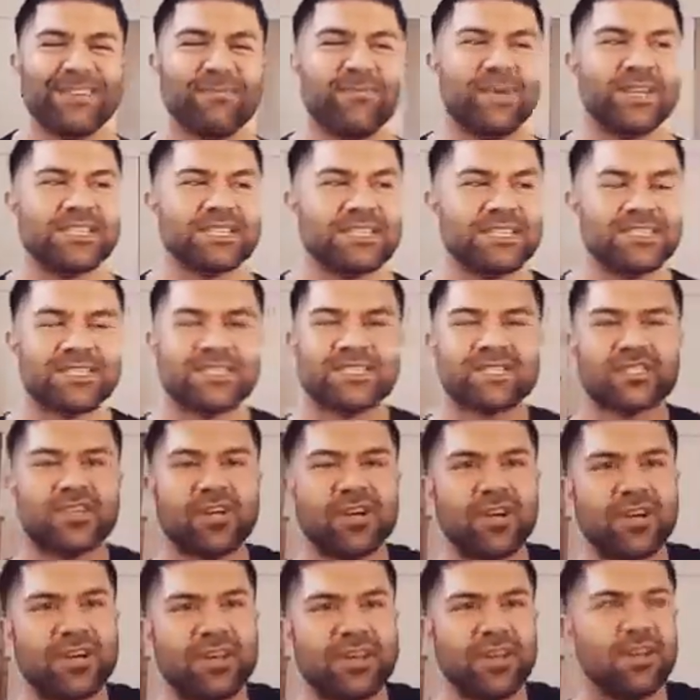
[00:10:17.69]
Business is
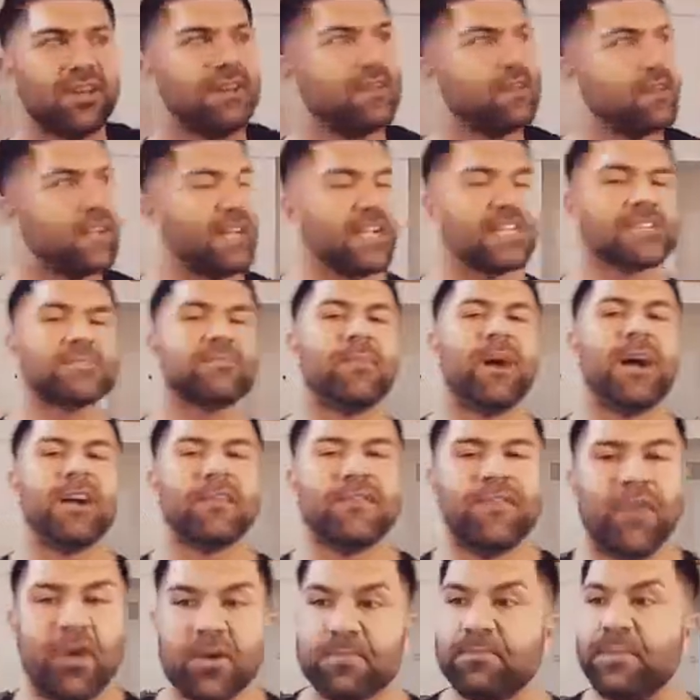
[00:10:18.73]
good, it's my
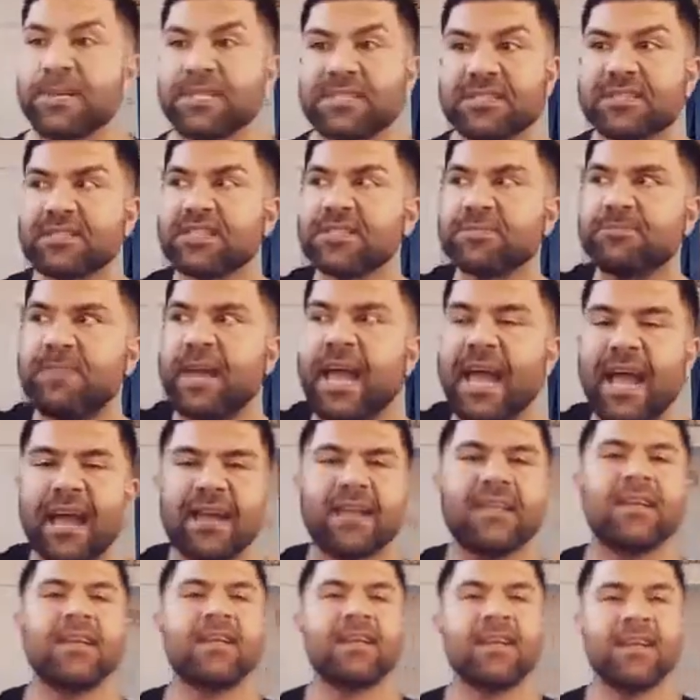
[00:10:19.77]
fault. Business is
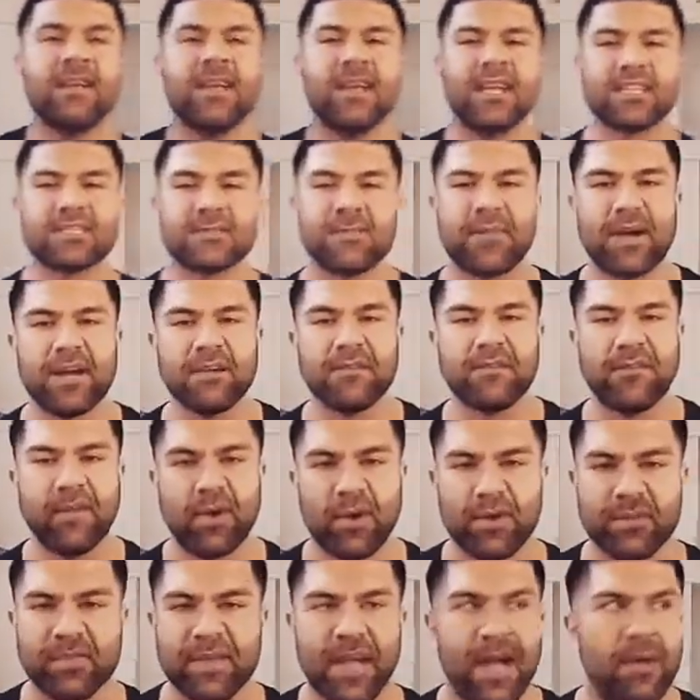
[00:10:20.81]
bad, it's my
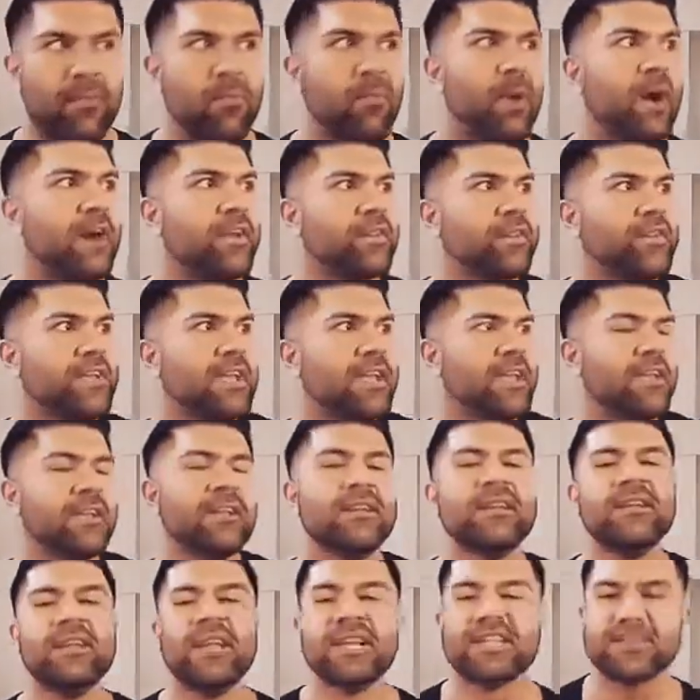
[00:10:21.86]
fault. I'm wealthy,
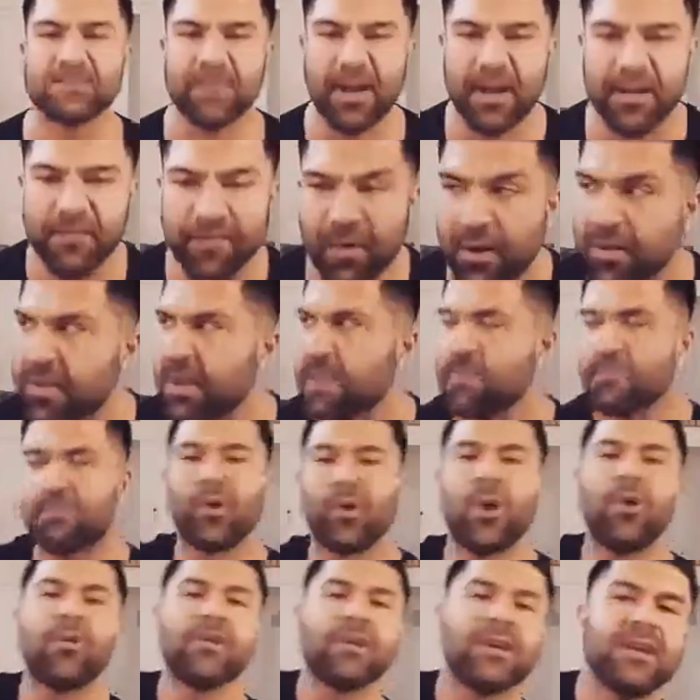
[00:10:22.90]
it's my fault. I'm
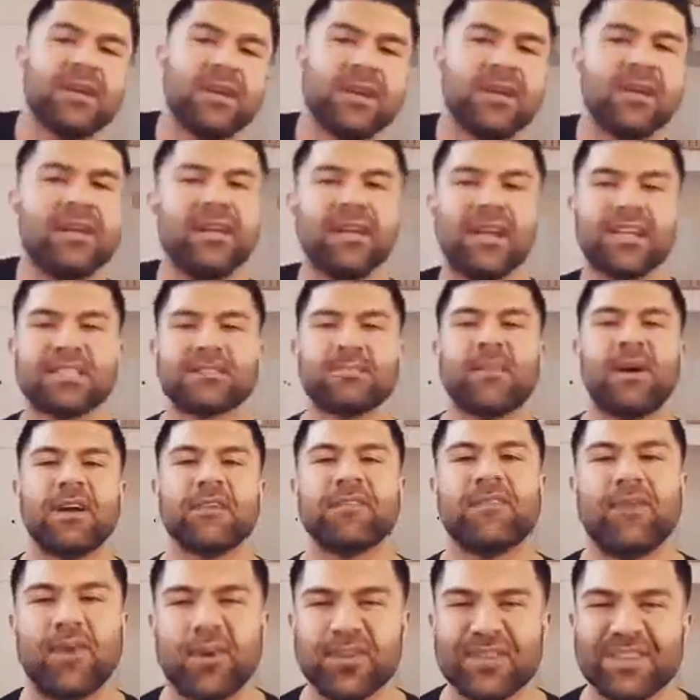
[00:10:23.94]
broke, it's my
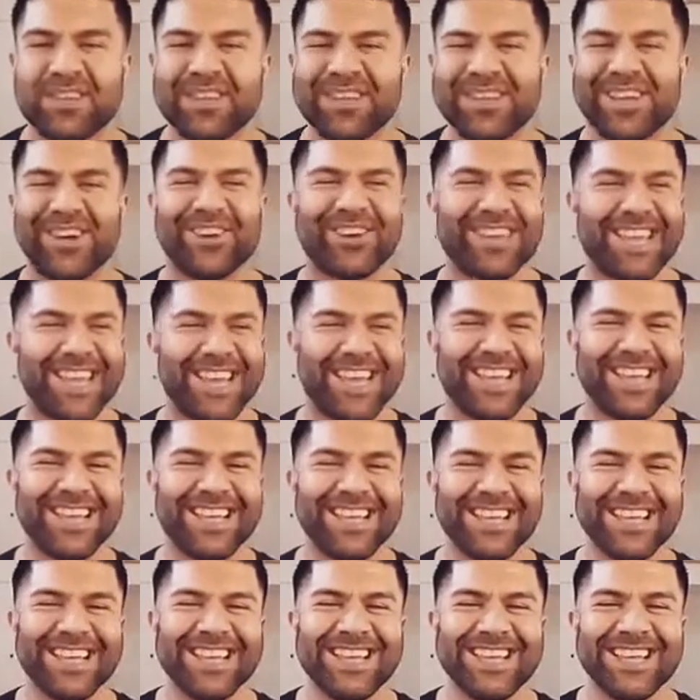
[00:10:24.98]
fault,
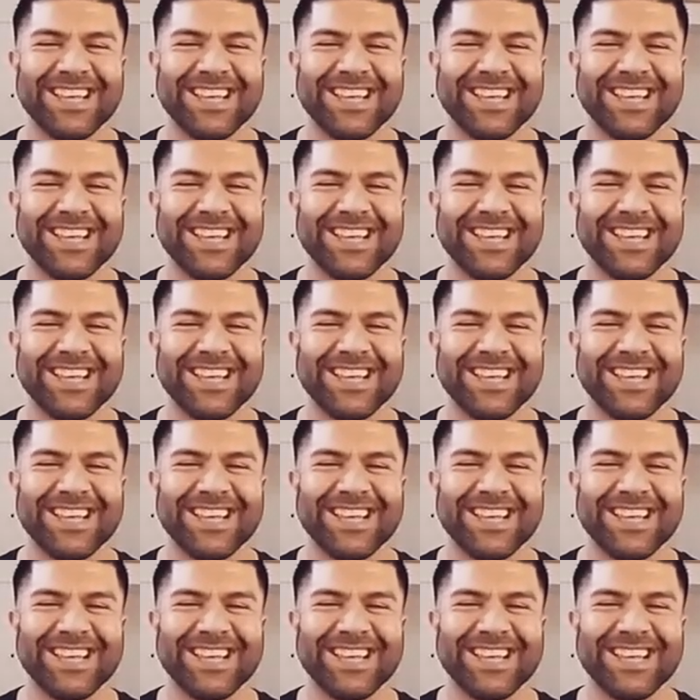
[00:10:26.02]
okay?